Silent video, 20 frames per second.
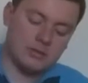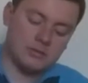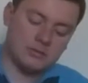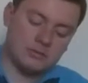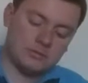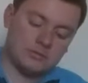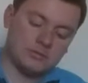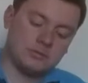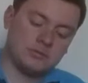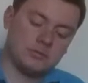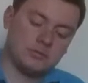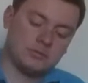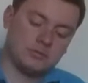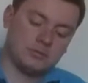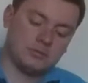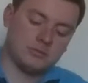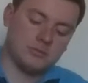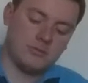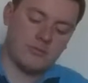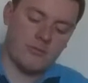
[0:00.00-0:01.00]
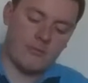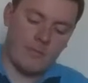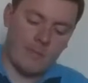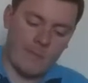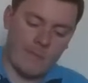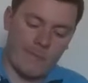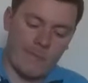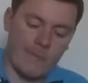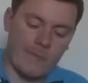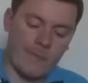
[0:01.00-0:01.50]

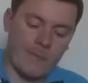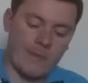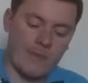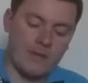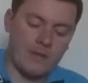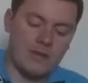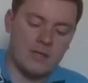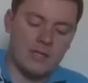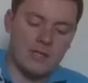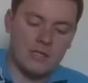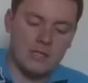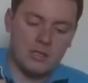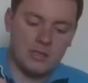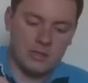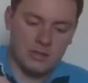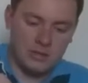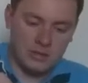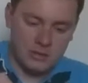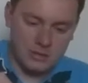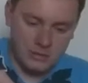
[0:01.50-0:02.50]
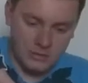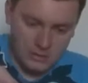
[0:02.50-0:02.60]
Nobody speaks.